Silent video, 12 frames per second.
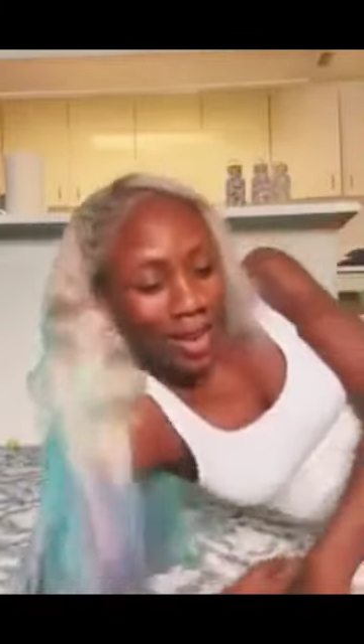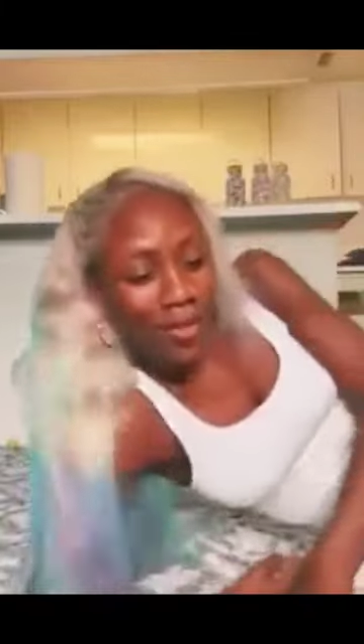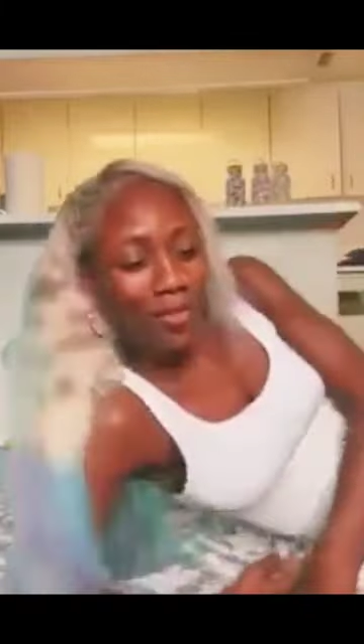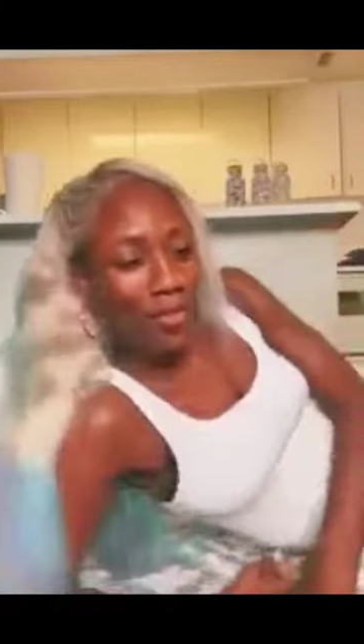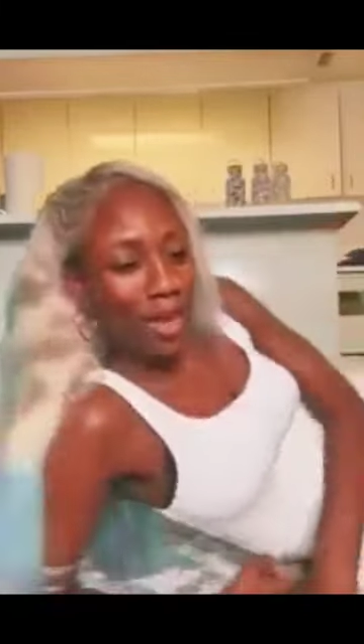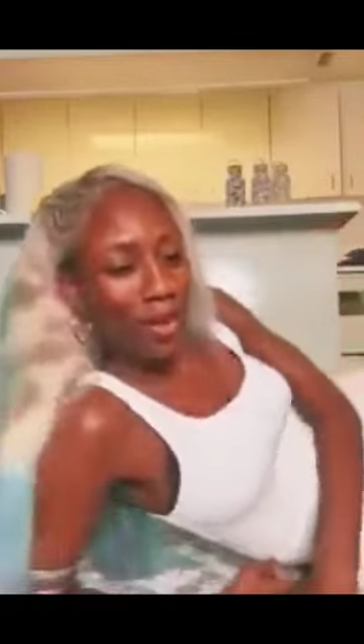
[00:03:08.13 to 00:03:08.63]

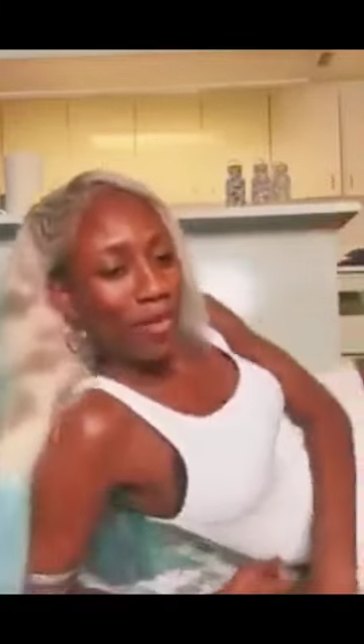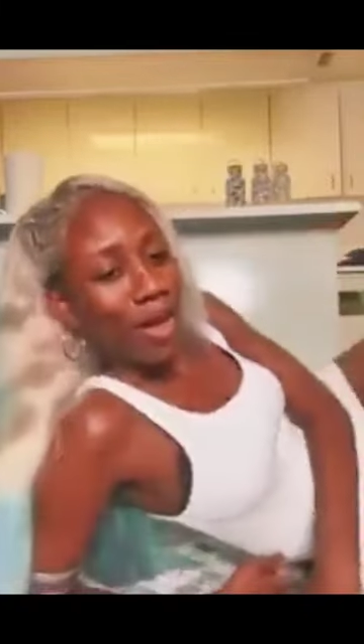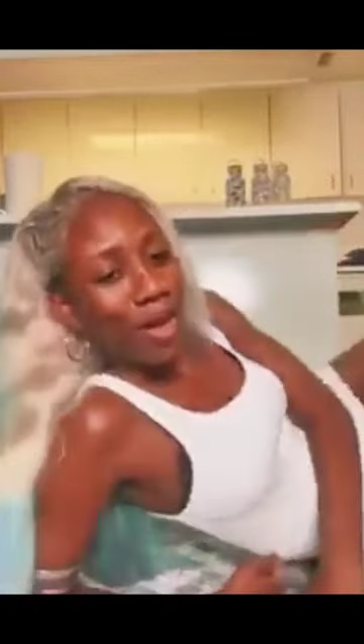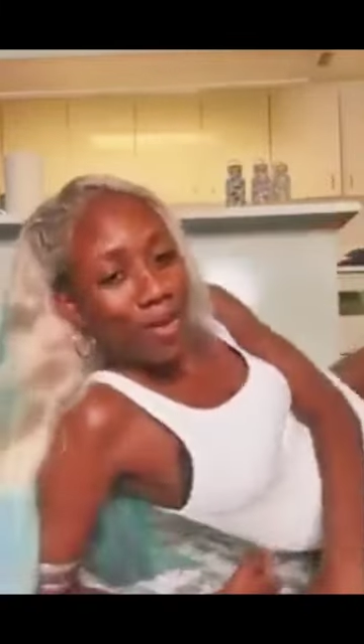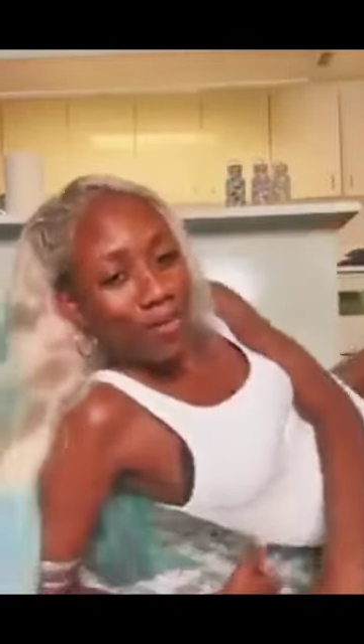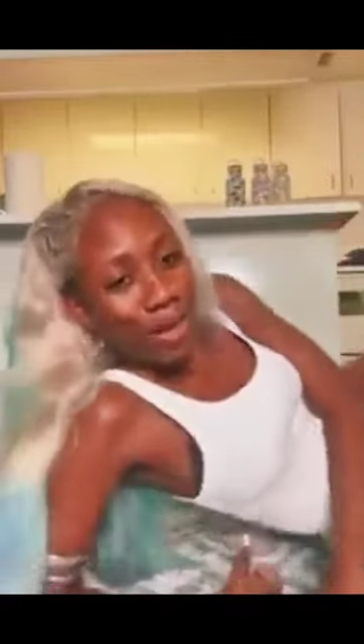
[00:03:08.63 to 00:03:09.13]
Me and
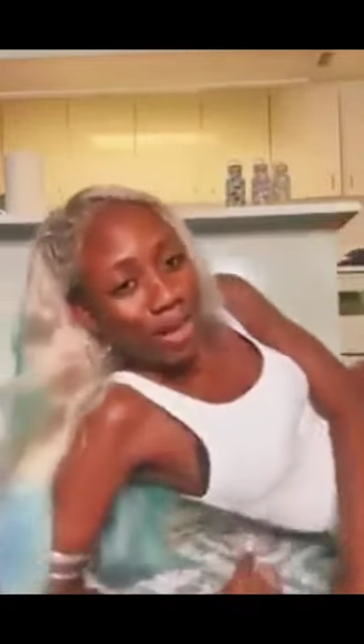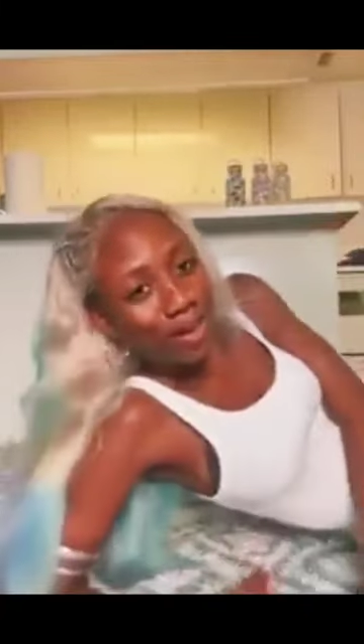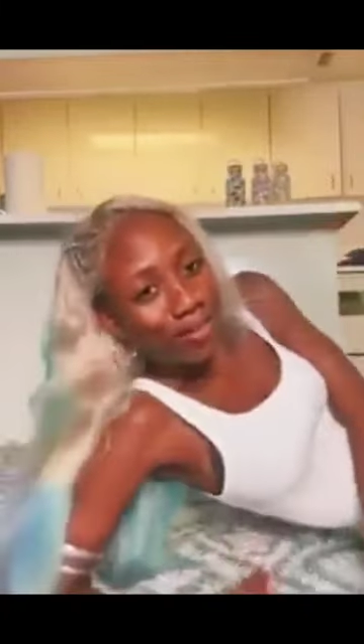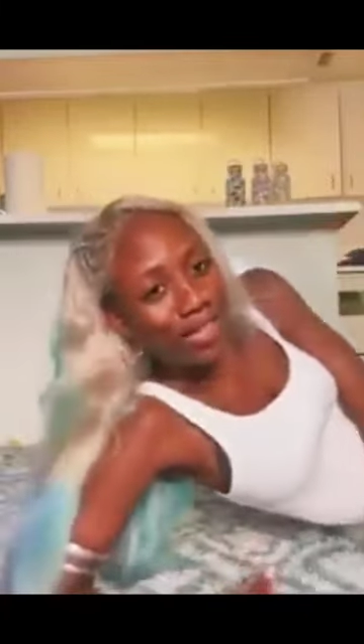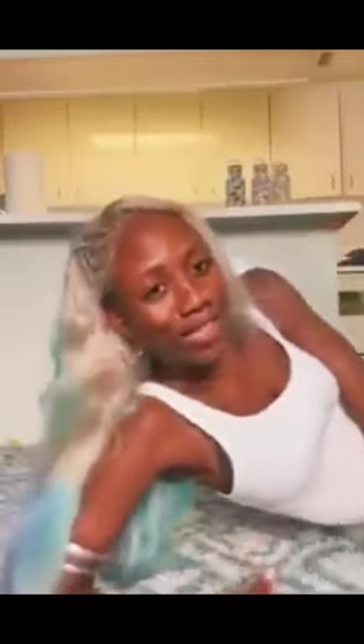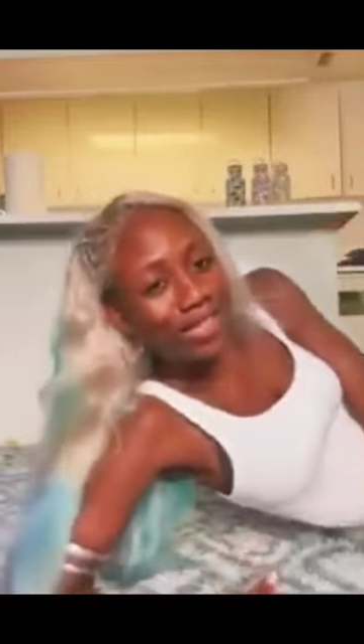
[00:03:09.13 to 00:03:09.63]
my
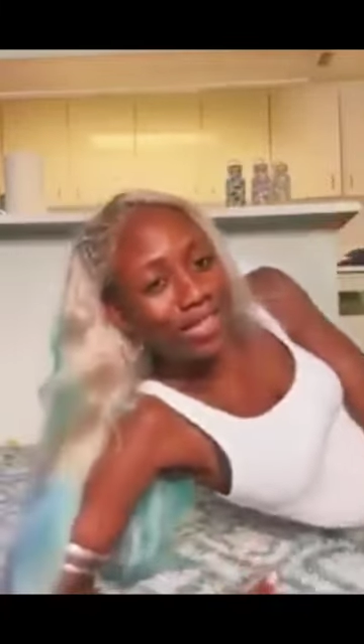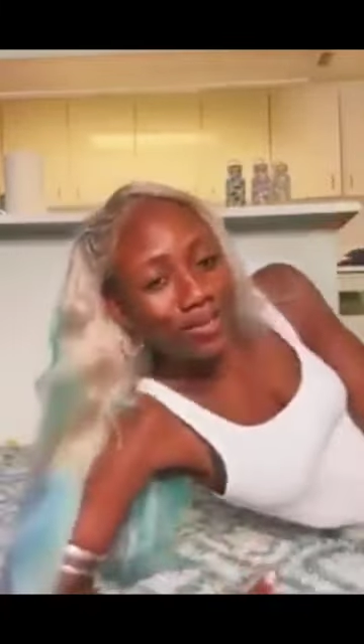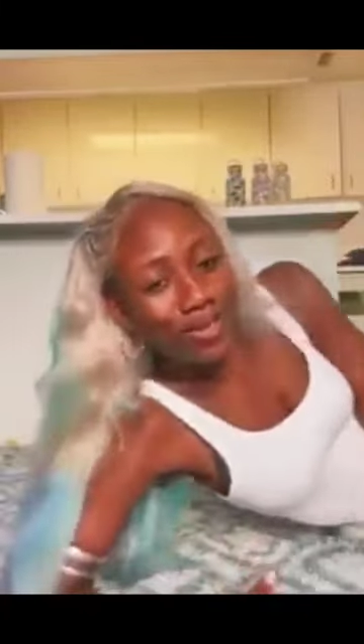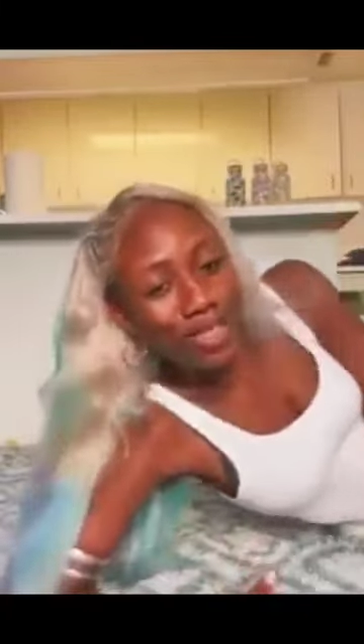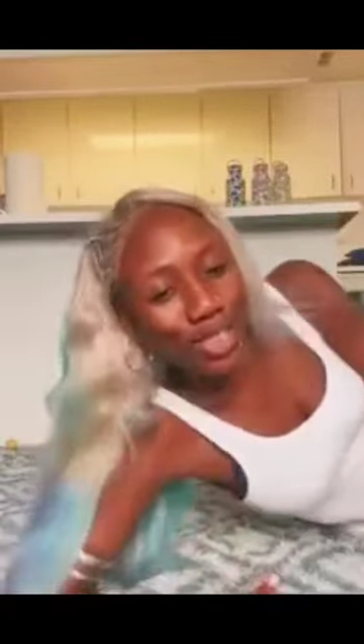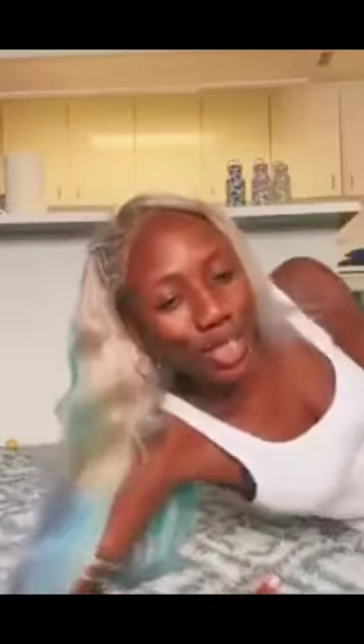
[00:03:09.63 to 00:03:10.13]
lovers,
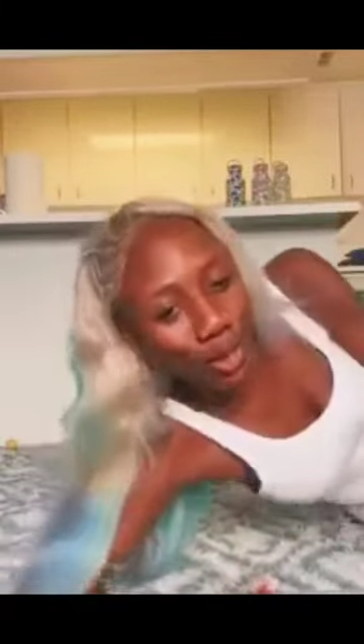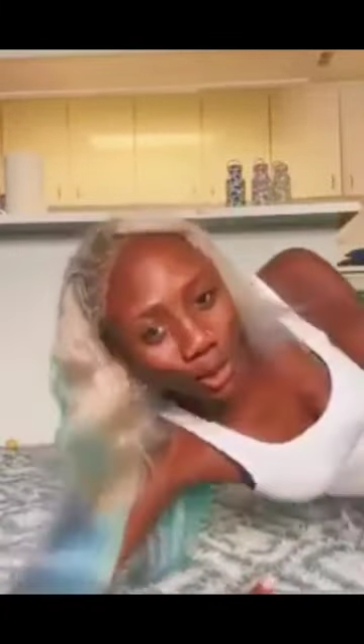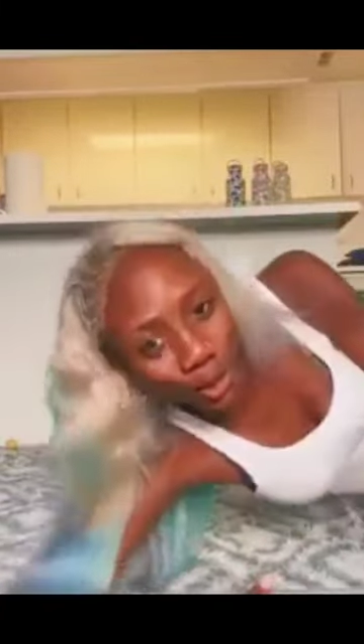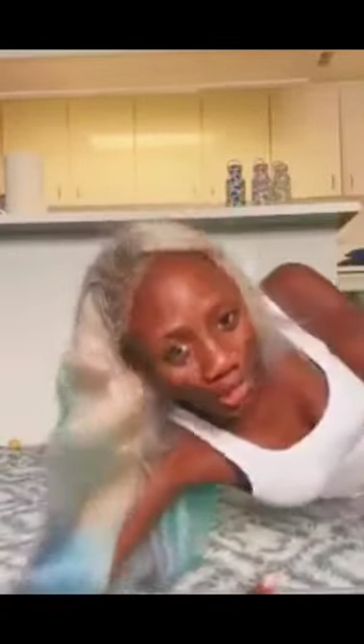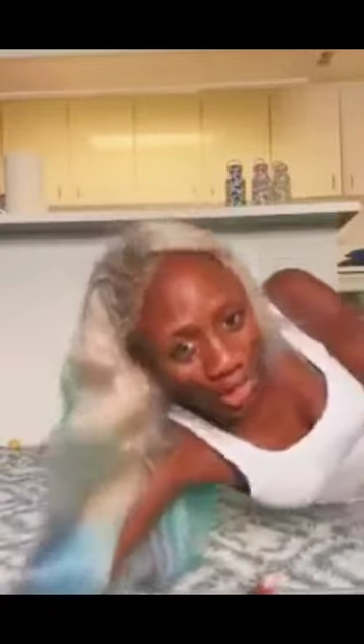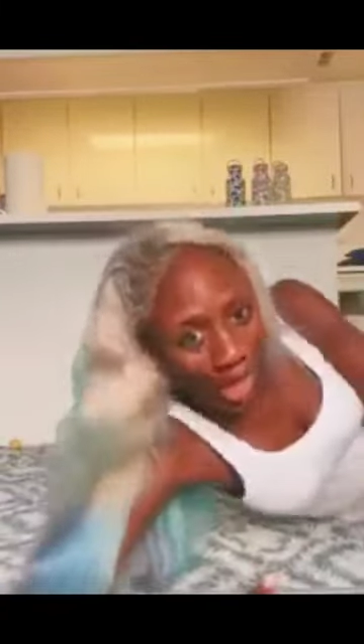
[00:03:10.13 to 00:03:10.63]
leave us
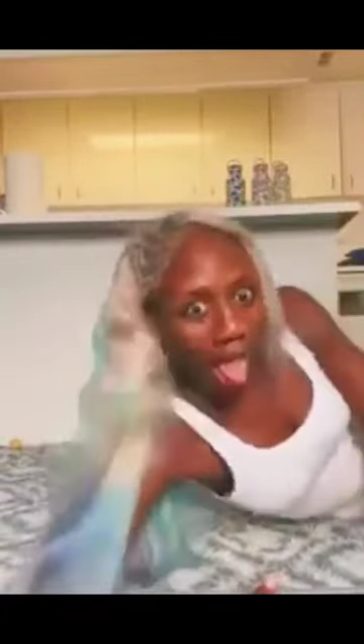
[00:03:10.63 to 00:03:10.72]
alone.